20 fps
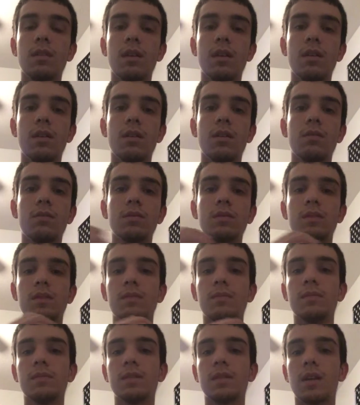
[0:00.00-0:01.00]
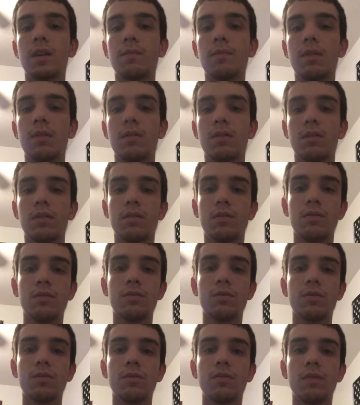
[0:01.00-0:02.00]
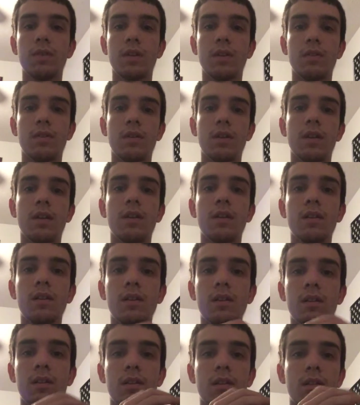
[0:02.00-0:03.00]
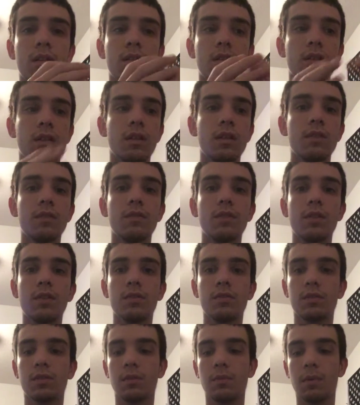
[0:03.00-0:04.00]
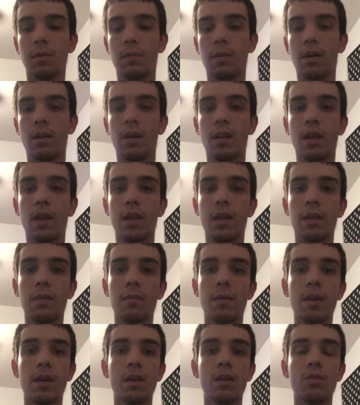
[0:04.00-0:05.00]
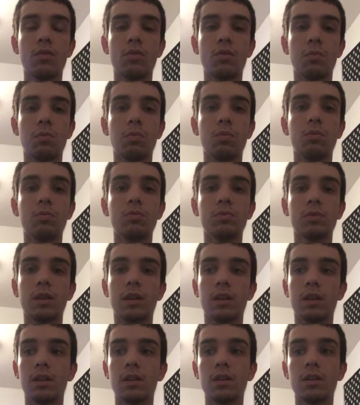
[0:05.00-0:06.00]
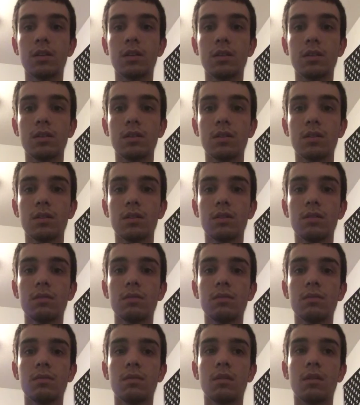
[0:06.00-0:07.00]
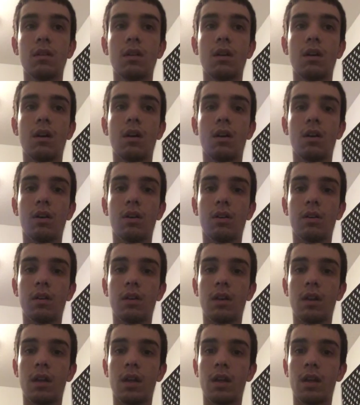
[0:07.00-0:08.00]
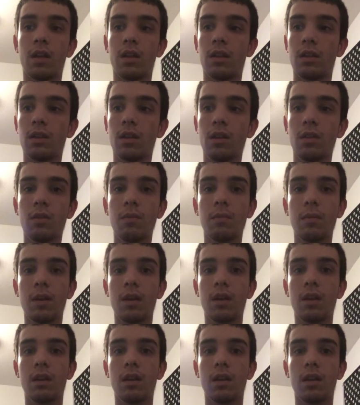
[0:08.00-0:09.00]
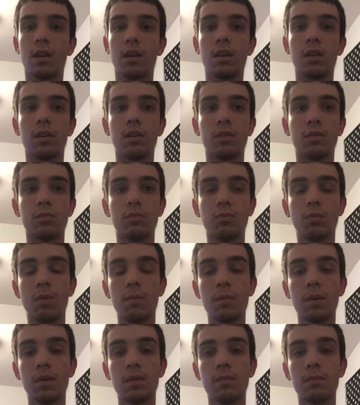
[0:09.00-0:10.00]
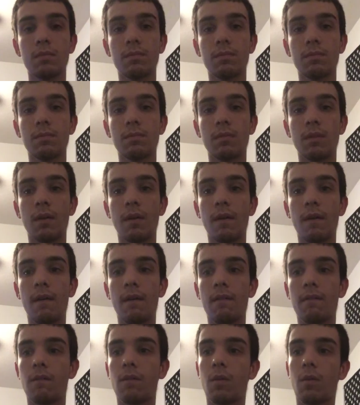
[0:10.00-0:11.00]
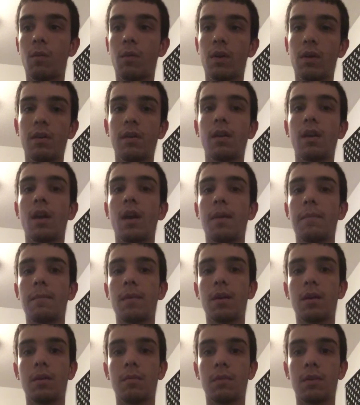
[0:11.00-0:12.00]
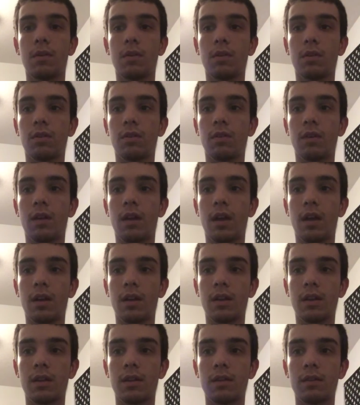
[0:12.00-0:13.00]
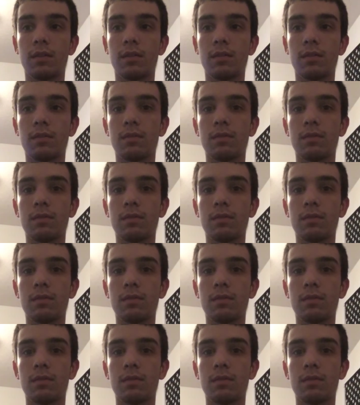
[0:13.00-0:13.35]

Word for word: Hey y'all, what's up? It's I'm here in another YouTube video today. Today's video is going to be about a man who pulls a gun on another man and his woman for wearing a Make America Great hat again.